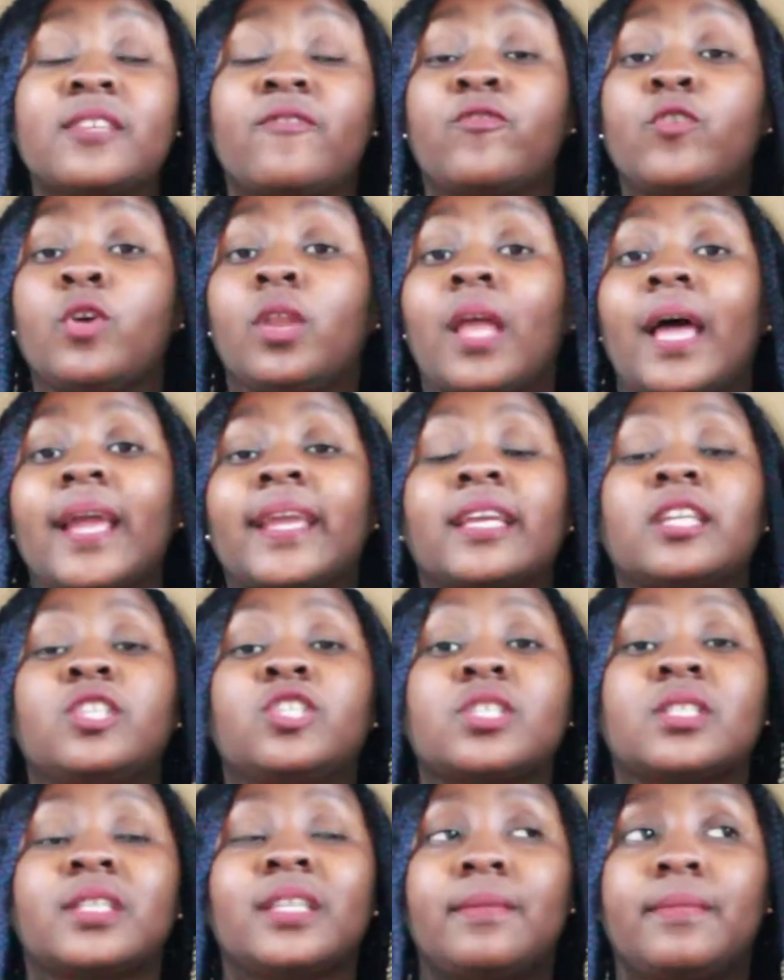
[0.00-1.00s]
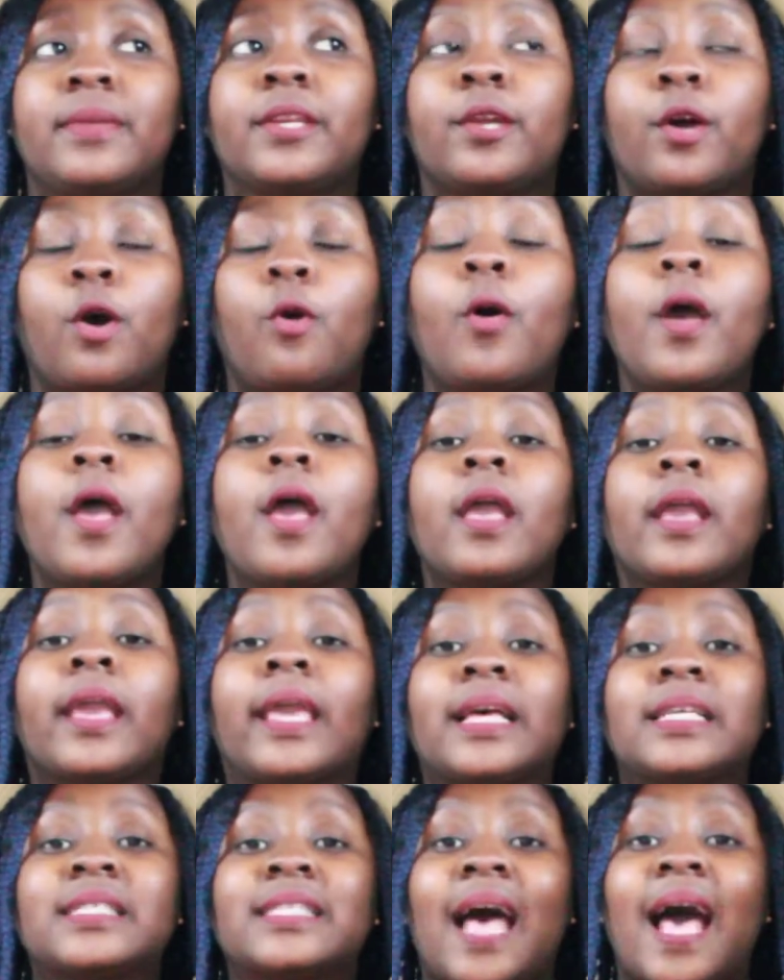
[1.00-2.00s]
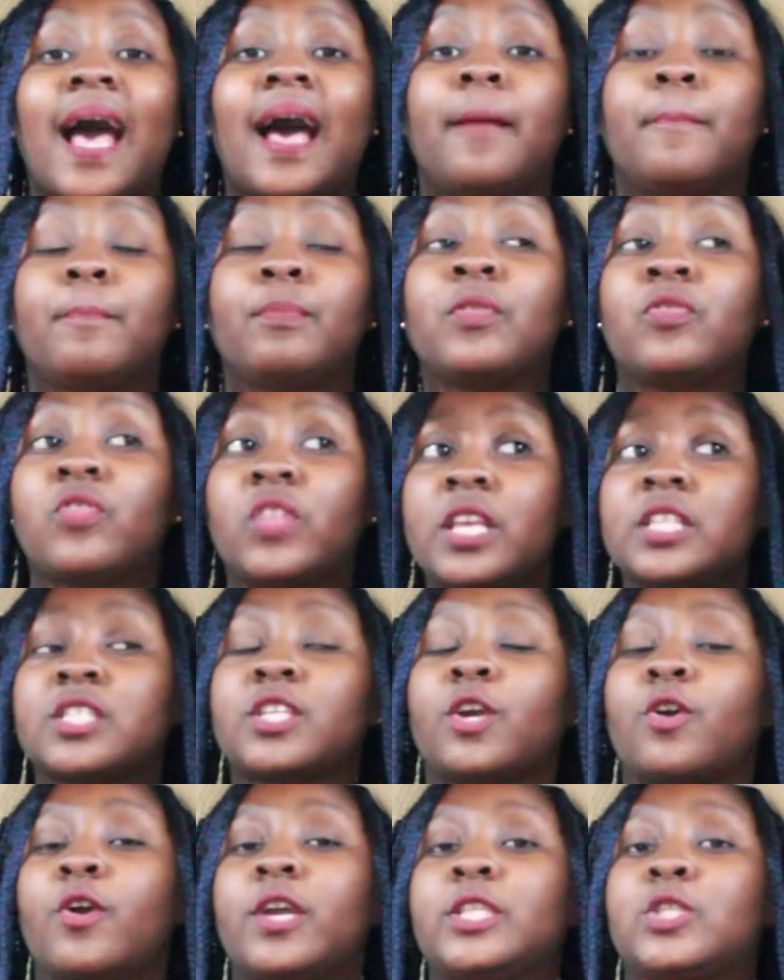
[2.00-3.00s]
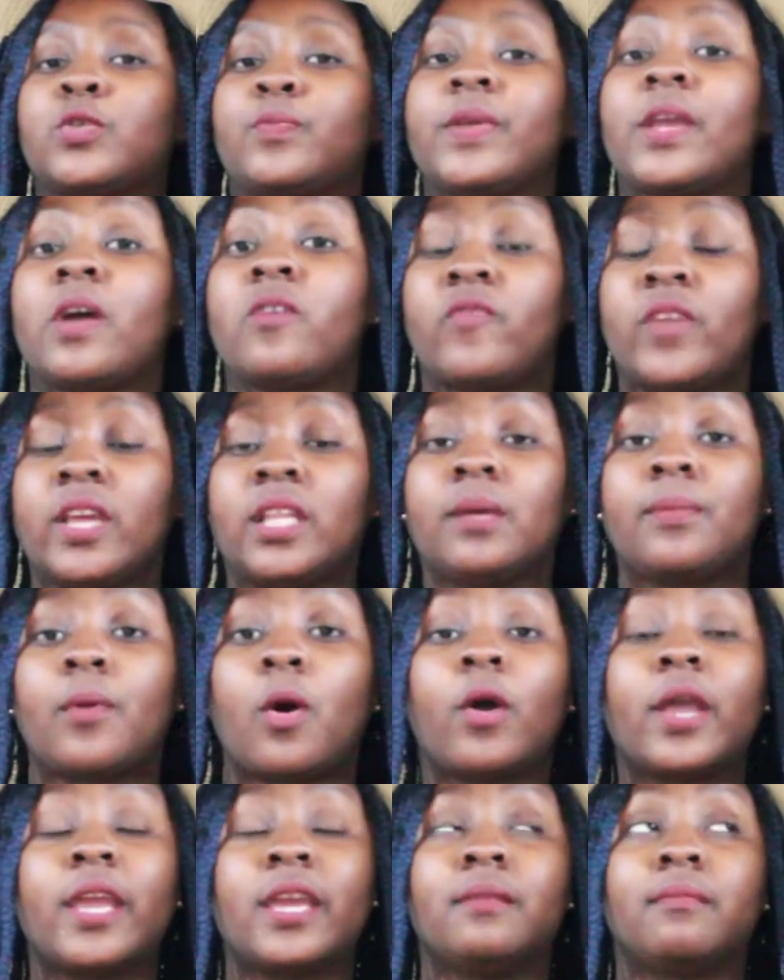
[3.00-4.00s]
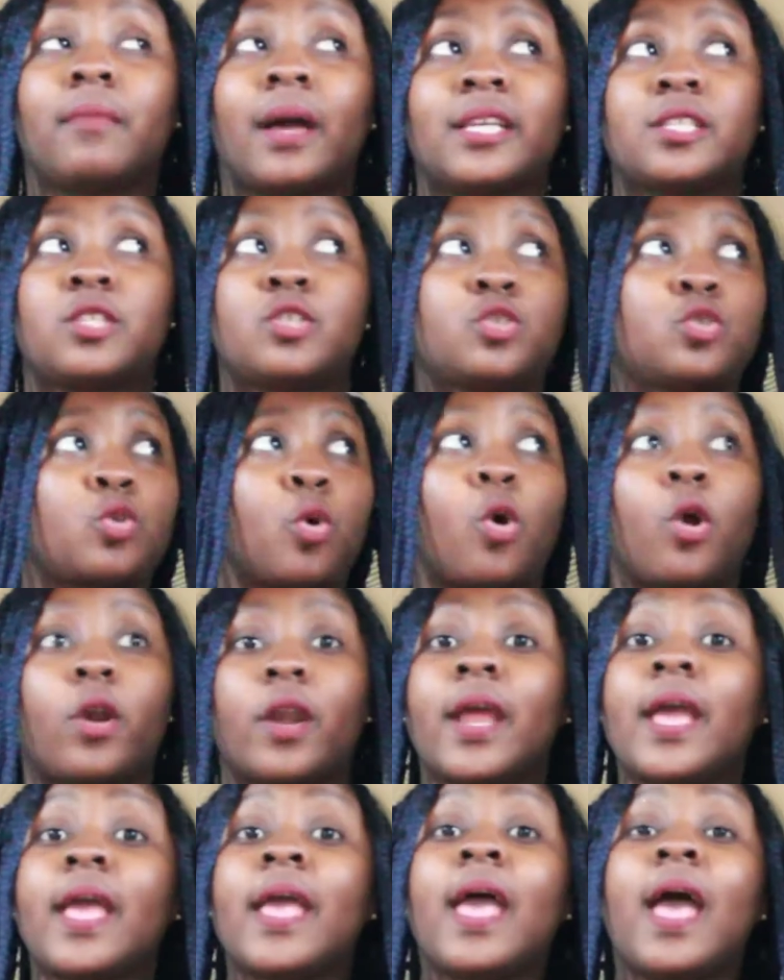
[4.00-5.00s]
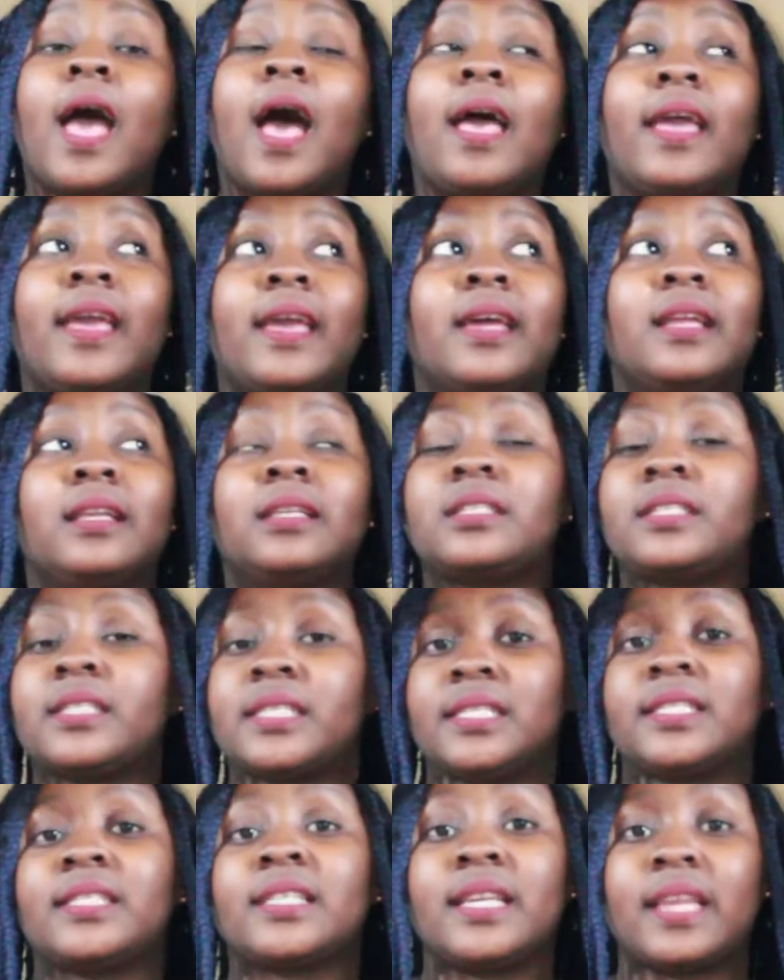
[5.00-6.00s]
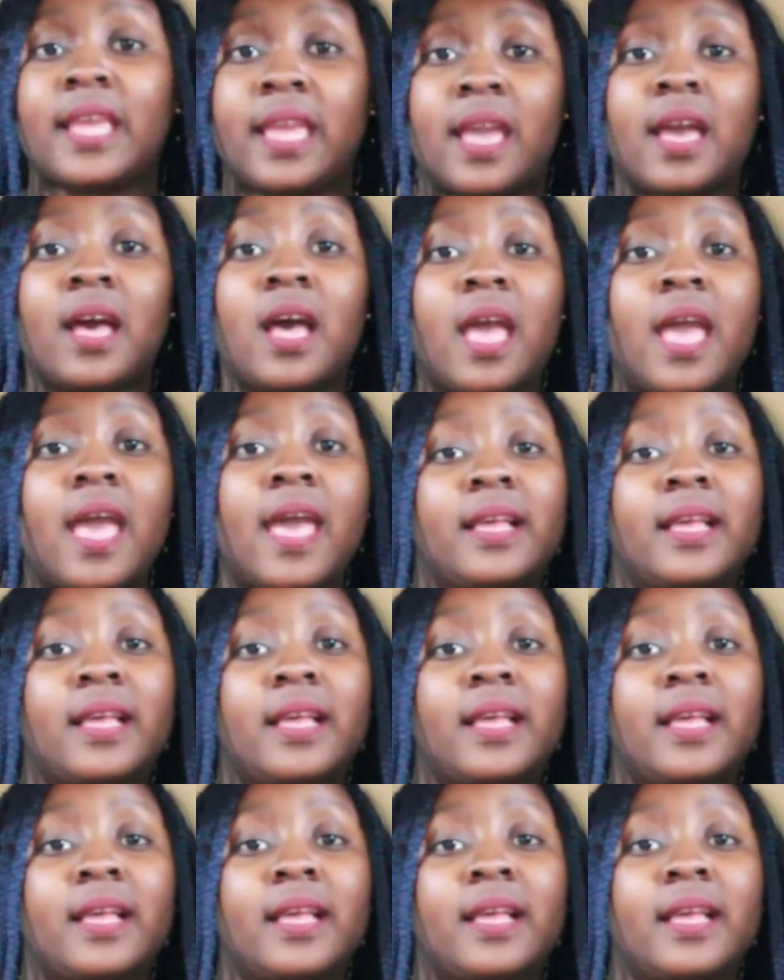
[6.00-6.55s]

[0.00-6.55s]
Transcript: If you like it, just let me know, because um, these are going to be available in my store in Tanzania.